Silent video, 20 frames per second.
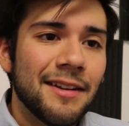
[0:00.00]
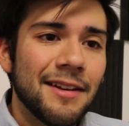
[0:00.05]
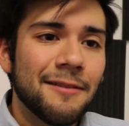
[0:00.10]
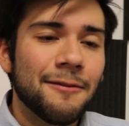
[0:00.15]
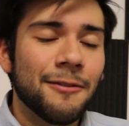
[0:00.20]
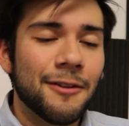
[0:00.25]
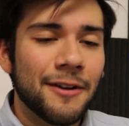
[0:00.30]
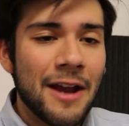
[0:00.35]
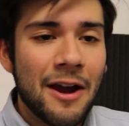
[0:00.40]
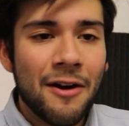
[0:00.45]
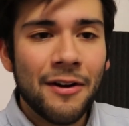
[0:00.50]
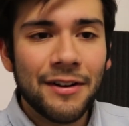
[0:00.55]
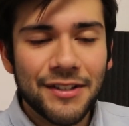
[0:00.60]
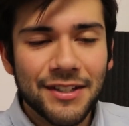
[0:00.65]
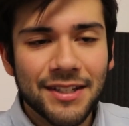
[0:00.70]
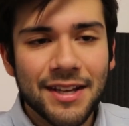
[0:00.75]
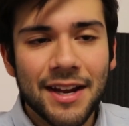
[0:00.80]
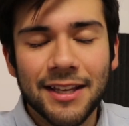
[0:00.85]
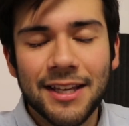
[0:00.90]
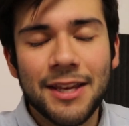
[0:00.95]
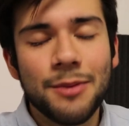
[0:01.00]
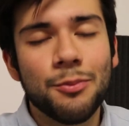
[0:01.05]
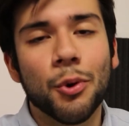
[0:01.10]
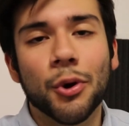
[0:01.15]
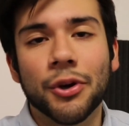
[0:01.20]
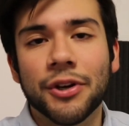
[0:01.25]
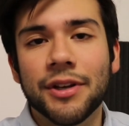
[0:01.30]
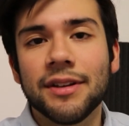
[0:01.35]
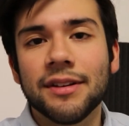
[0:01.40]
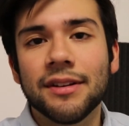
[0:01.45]
for now, I just gotta keep
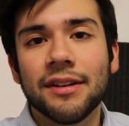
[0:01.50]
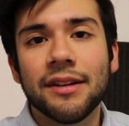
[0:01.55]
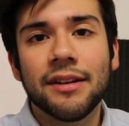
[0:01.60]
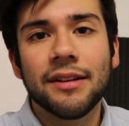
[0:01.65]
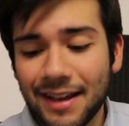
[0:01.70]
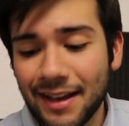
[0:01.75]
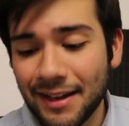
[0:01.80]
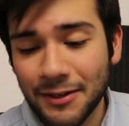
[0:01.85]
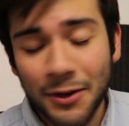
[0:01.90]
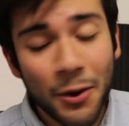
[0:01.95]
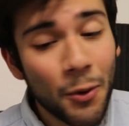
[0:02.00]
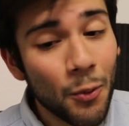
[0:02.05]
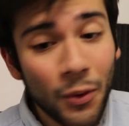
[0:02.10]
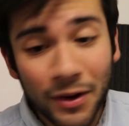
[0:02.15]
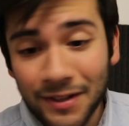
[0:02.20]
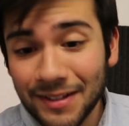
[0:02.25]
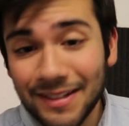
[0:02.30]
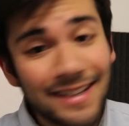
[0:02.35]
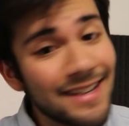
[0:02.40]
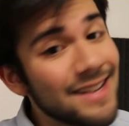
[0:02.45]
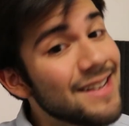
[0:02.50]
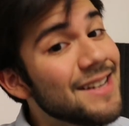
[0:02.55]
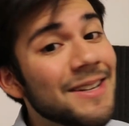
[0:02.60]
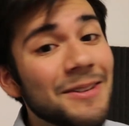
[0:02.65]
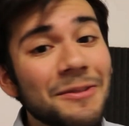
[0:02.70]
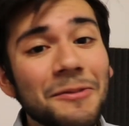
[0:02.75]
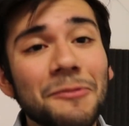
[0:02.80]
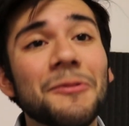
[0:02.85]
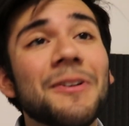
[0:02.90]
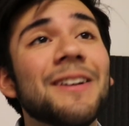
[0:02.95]
working. I know one day,
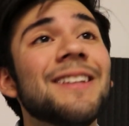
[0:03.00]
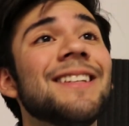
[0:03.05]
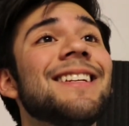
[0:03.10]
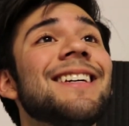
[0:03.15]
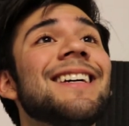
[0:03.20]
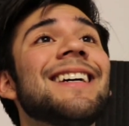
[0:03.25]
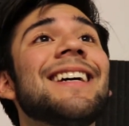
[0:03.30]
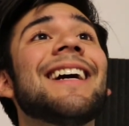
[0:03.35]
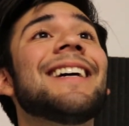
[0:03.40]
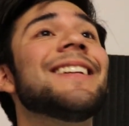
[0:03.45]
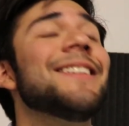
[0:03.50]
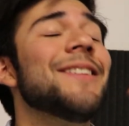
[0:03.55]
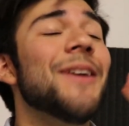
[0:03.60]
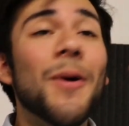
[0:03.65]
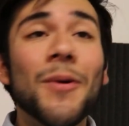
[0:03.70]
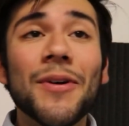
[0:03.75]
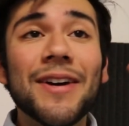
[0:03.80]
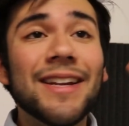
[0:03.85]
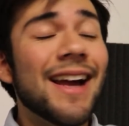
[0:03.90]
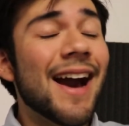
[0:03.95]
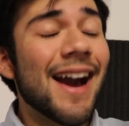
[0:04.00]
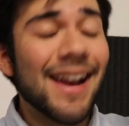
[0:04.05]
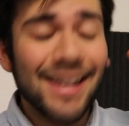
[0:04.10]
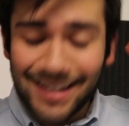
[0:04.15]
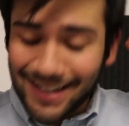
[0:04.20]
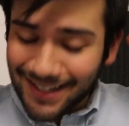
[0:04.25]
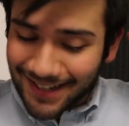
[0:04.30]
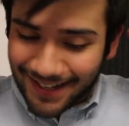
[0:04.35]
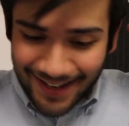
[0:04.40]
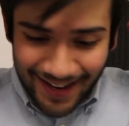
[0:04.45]
I know it,
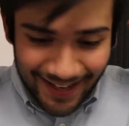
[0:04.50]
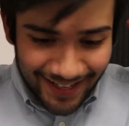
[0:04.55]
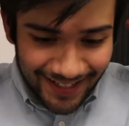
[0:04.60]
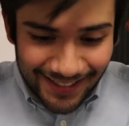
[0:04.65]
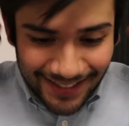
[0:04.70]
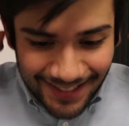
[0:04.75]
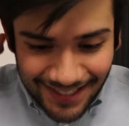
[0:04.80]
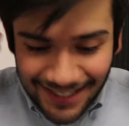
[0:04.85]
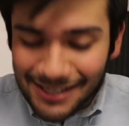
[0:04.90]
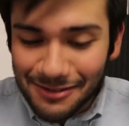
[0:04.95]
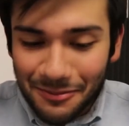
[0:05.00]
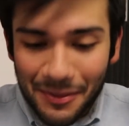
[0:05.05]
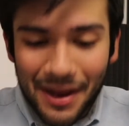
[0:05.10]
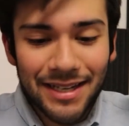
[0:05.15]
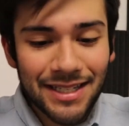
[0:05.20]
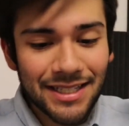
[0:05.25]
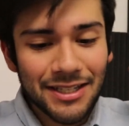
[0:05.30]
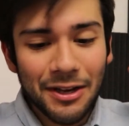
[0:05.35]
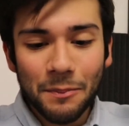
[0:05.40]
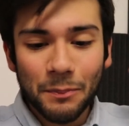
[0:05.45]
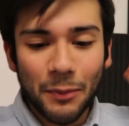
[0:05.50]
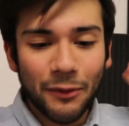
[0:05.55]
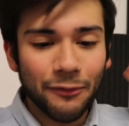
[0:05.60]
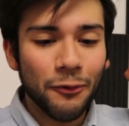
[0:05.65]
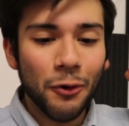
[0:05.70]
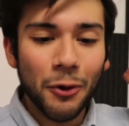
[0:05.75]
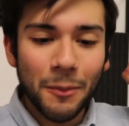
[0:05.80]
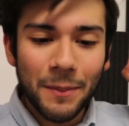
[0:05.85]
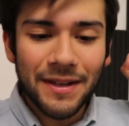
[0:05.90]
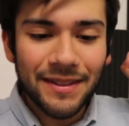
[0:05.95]
I can see myself
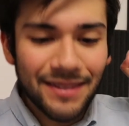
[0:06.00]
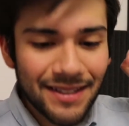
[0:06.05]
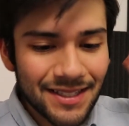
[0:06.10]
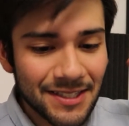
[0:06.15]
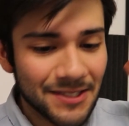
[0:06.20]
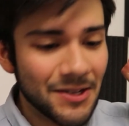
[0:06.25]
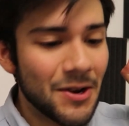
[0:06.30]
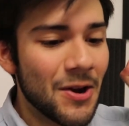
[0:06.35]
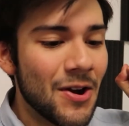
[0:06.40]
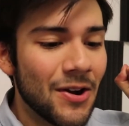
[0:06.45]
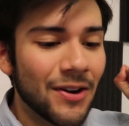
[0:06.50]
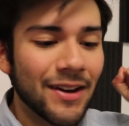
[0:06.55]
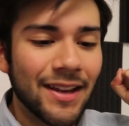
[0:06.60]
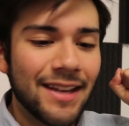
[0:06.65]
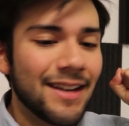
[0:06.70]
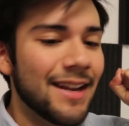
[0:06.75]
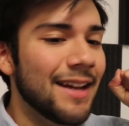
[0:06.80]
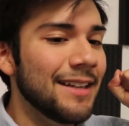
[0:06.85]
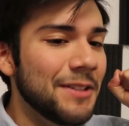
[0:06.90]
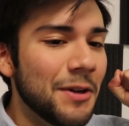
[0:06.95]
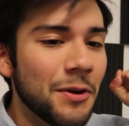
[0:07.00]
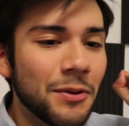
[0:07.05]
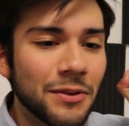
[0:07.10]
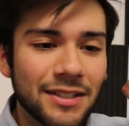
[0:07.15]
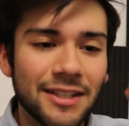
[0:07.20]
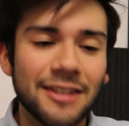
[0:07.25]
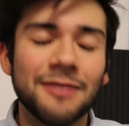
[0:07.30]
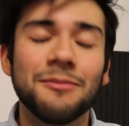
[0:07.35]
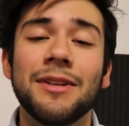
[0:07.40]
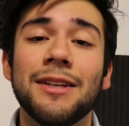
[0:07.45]
performing this song, and I know
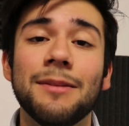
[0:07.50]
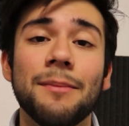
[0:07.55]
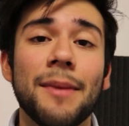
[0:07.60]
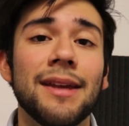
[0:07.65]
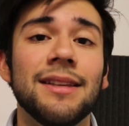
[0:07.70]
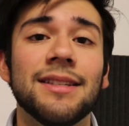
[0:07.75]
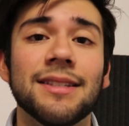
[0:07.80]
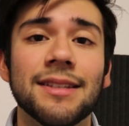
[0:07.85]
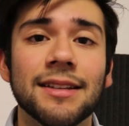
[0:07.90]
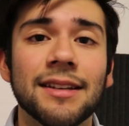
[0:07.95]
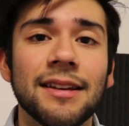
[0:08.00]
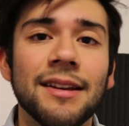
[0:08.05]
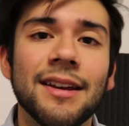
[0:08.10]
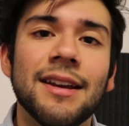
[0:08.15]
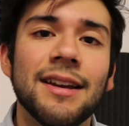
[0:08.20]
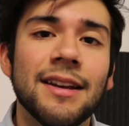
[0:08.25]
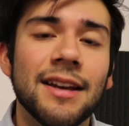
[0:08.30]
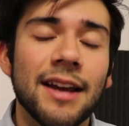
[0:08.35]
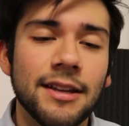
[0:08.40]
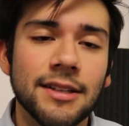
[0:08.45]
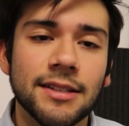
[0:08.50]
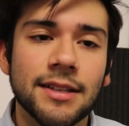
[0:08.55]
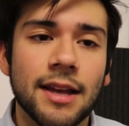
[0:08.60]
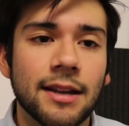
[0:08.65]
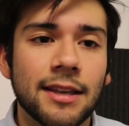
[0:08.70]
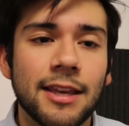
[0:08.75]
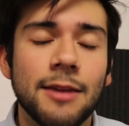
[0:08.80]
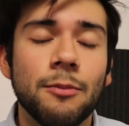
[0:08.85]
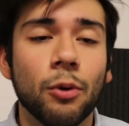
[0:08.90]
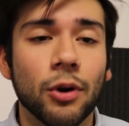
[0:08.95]
it's gonna be amazing. I just
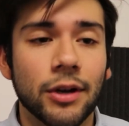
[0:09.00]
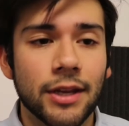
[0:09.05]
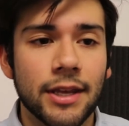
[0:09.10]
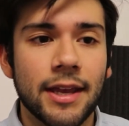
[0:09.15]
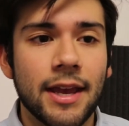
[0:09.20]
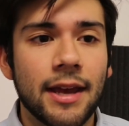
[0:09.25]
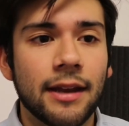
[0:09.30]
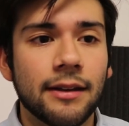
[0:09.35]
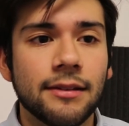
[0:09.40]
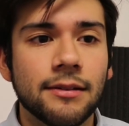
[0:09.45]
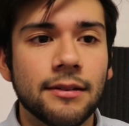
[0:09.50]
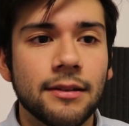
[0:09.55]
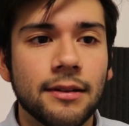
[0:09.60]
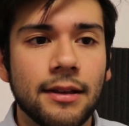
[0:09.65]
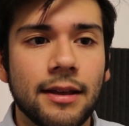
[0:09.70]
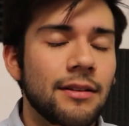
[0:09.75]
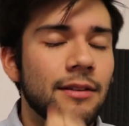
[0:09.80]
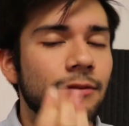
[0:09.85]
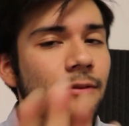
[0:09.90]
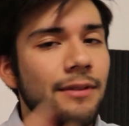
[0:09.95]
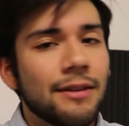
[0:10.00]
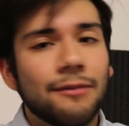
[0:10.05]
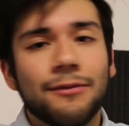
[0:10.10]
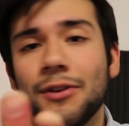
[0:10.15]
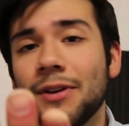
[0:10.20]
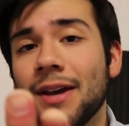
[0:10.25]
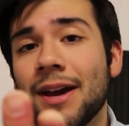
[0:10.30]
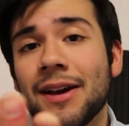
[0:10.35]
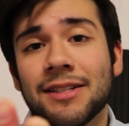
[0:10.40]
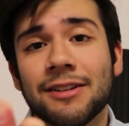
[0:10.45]
gotta keep working at it. If
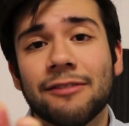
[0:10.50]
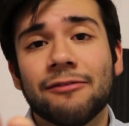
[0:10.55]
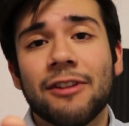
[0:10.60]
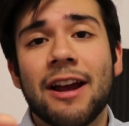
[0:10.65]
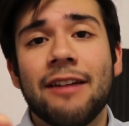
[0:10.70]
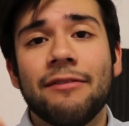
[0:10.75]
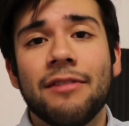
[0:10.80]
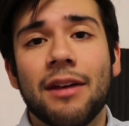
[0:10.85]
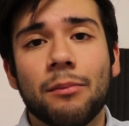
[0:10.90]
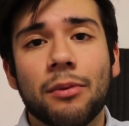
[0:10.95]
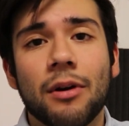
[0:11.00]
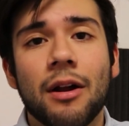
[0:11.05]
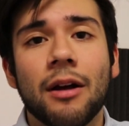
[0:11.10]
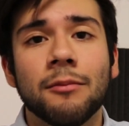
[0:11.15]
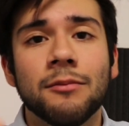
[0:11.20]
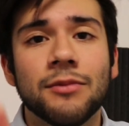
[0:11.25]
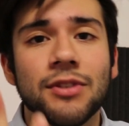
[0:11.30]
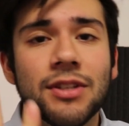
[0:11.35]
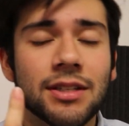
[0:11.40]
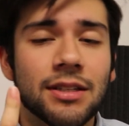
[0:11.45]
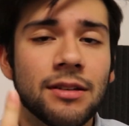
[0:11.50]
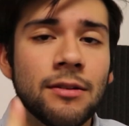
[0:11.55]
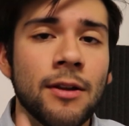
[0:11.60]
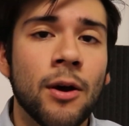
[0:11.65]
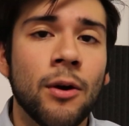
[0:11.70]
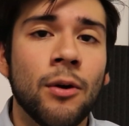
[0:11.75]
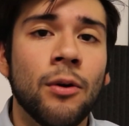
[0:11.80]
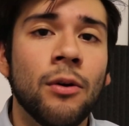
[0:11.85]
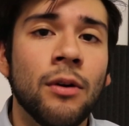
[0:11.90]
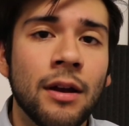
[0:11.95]
you guys ever have that problem, just
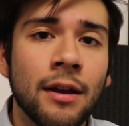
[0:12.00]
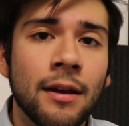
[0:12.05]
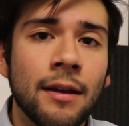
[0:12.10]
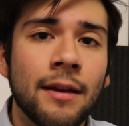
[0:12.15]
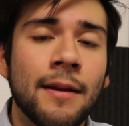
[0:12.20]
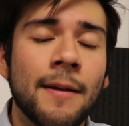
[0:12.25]
know